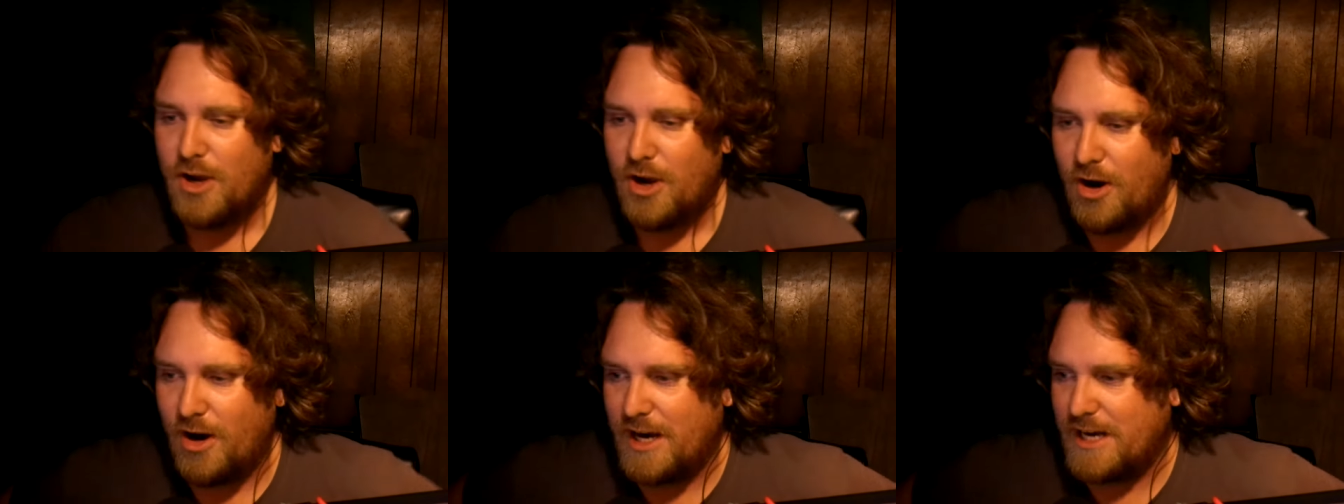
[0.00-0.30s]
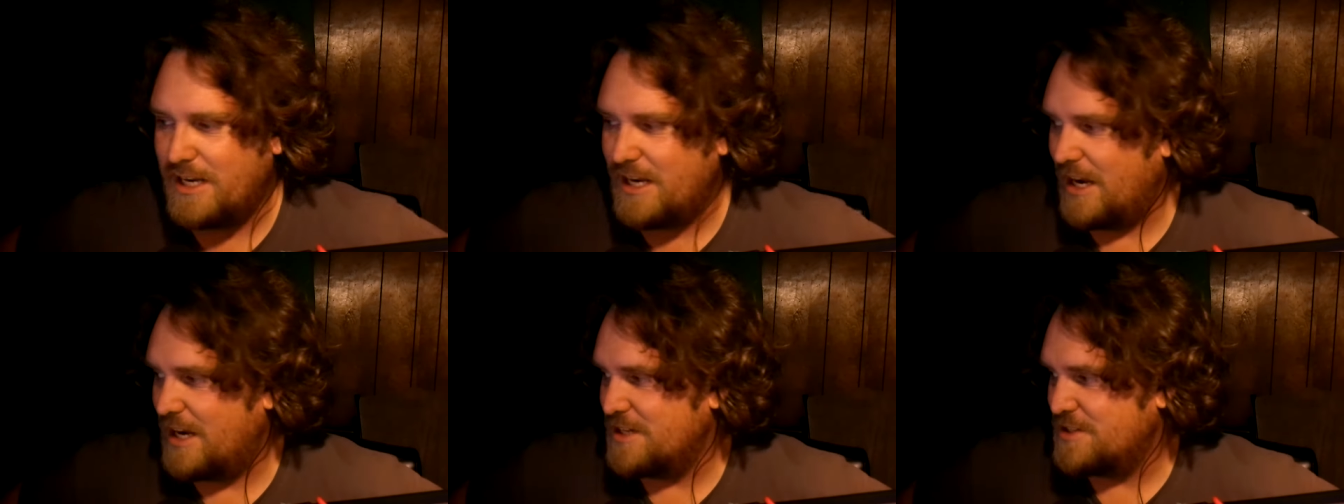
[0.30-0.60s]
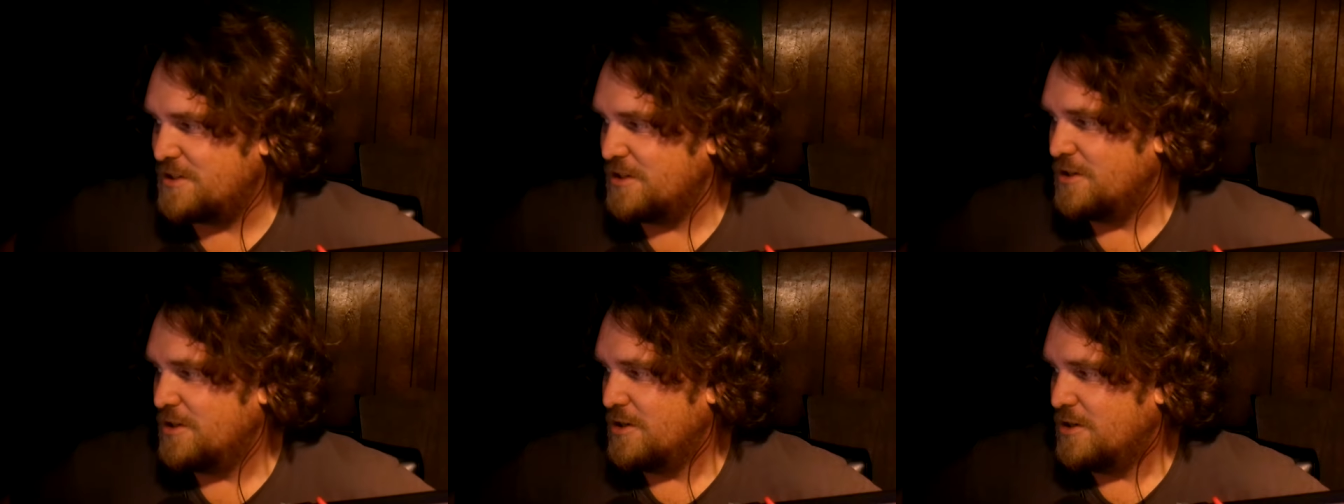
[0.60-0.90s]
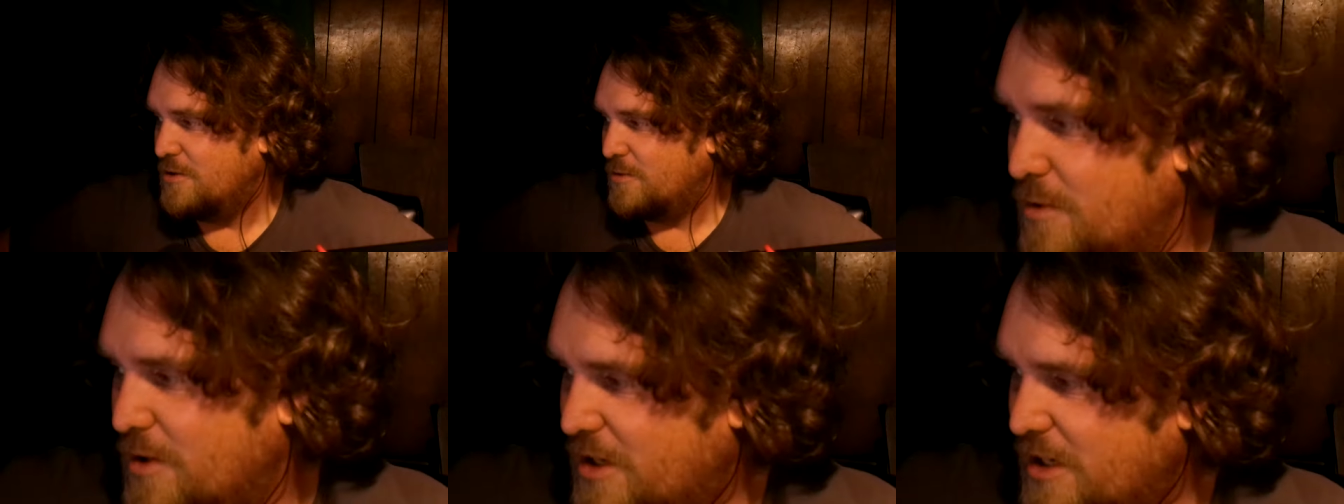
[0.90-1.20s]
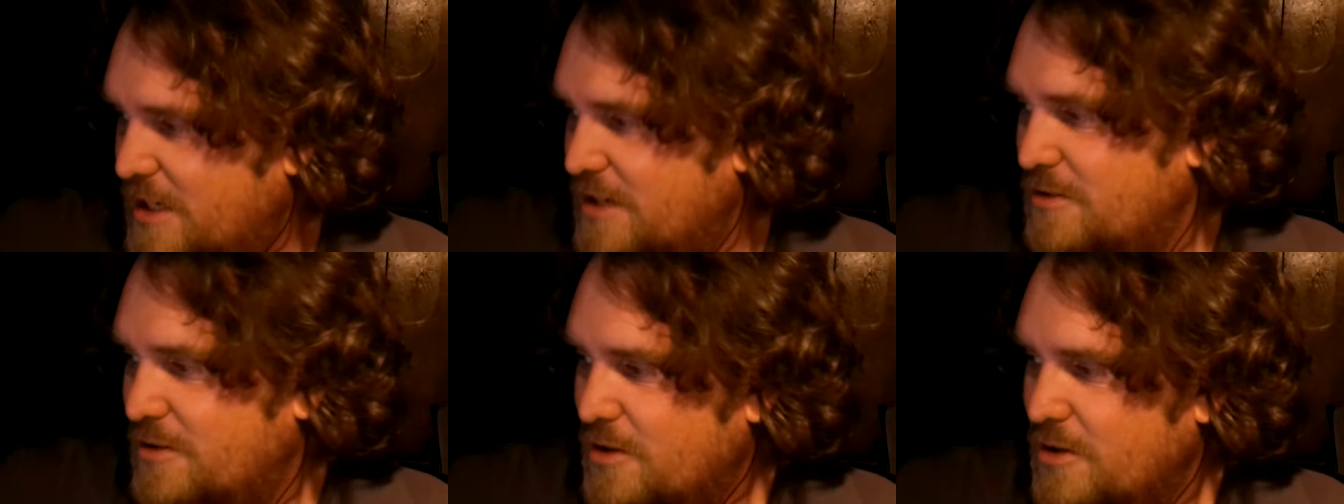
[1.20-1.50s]
"All right, guys, we're
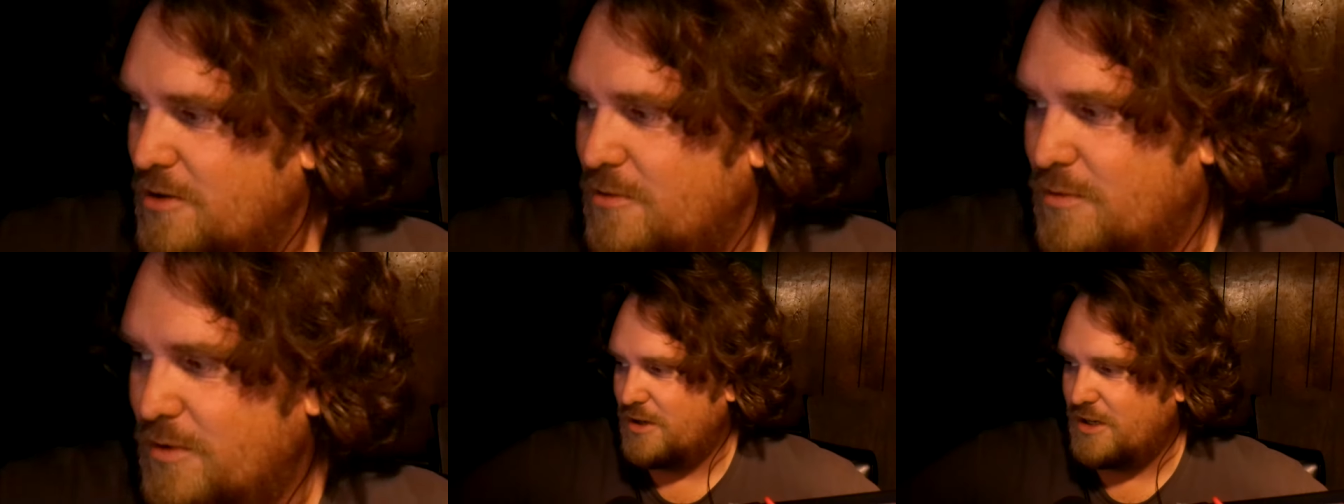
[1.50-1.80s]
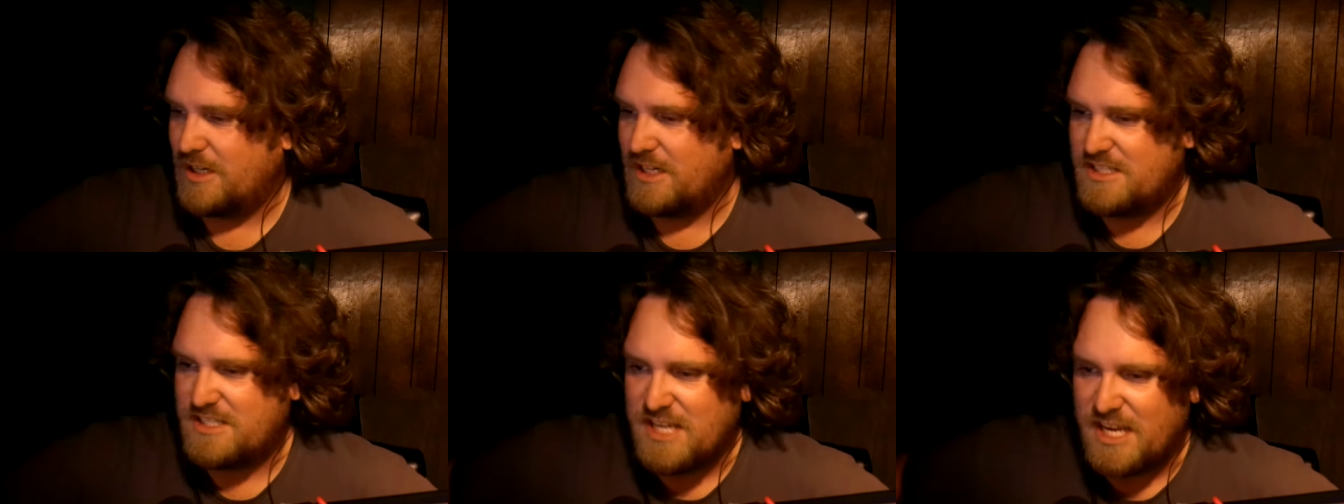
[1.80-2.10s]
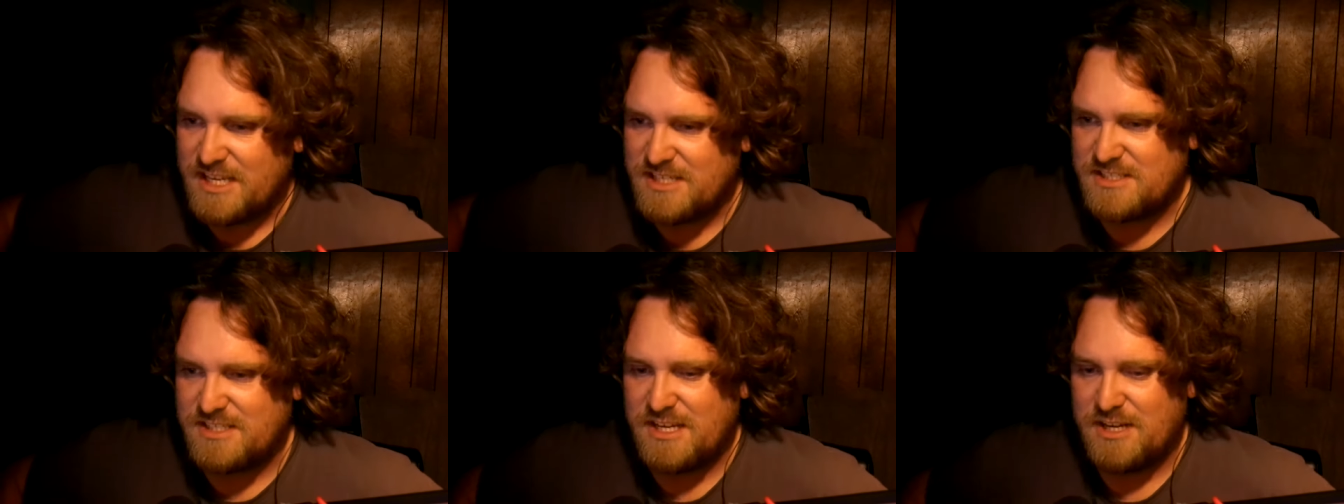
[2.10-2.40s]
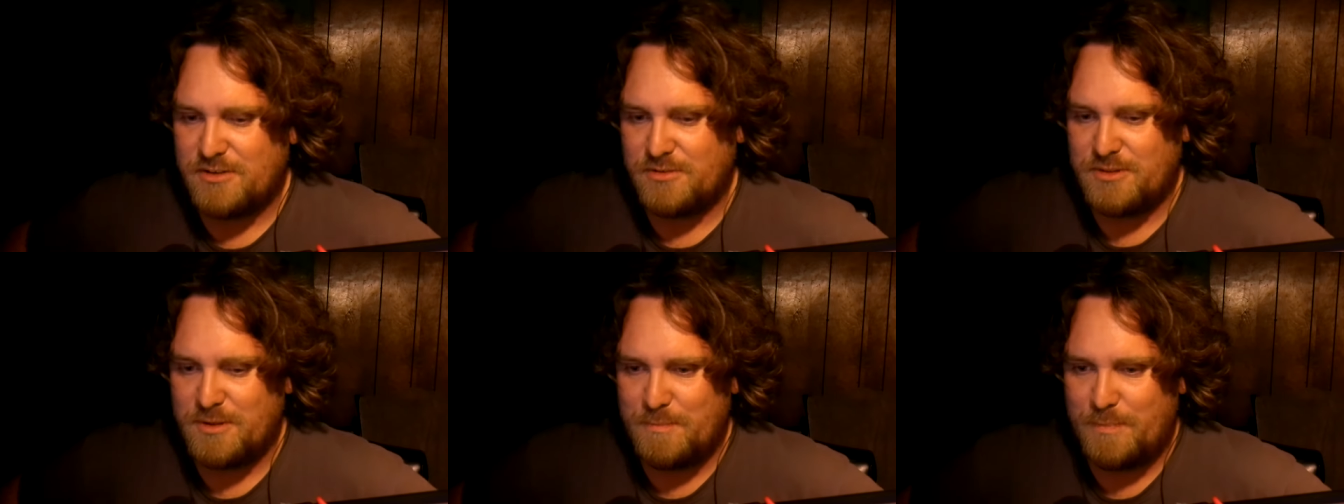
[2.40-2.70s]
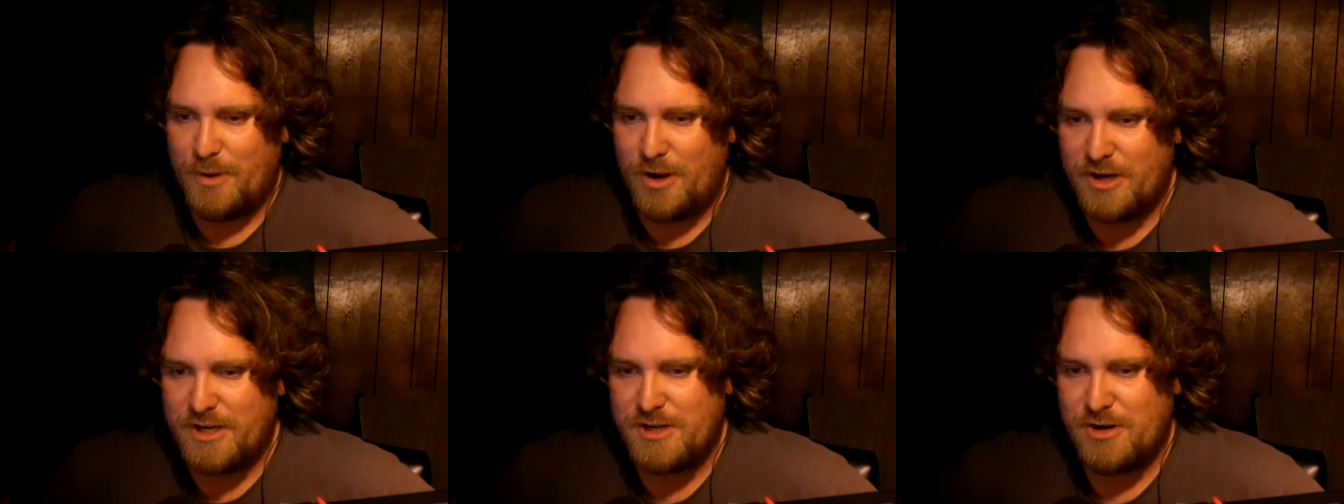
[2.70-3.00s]
gonna we're gonna test out the
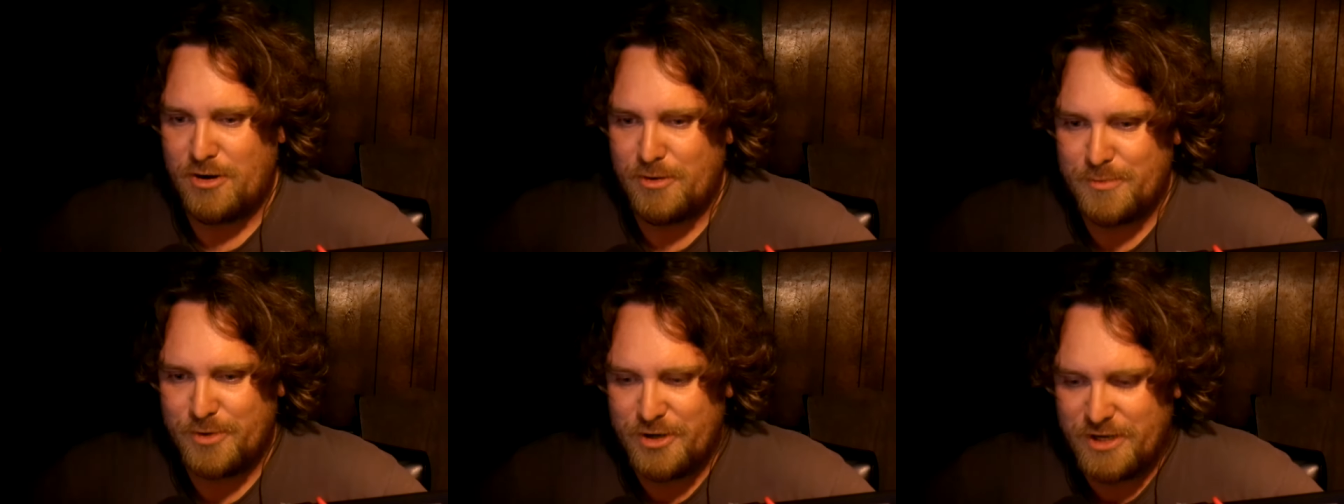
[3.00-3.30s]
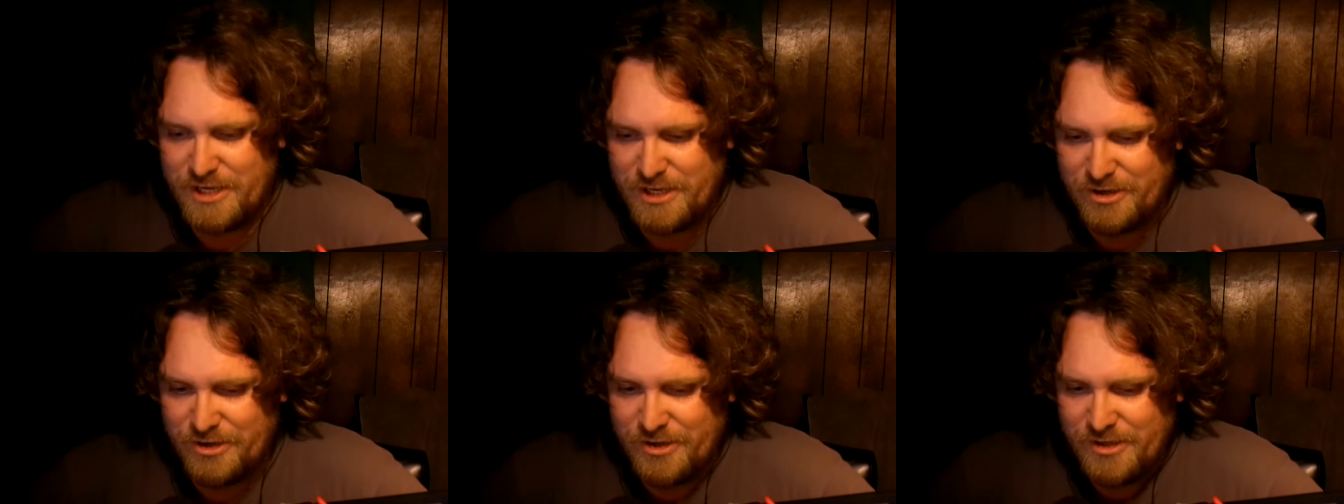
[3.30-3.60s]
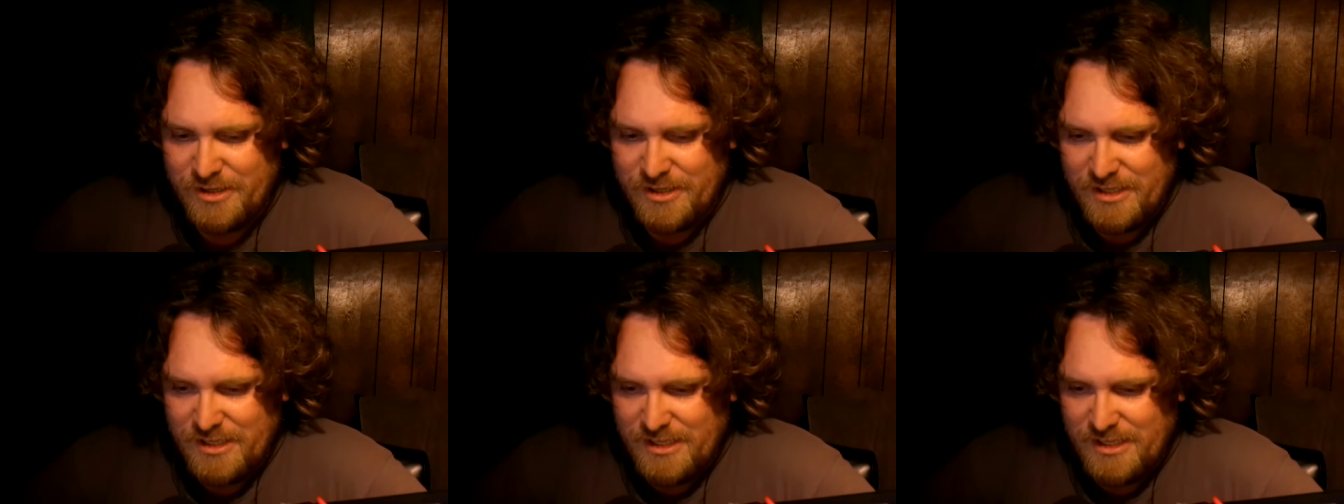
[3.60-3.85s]
body armor here.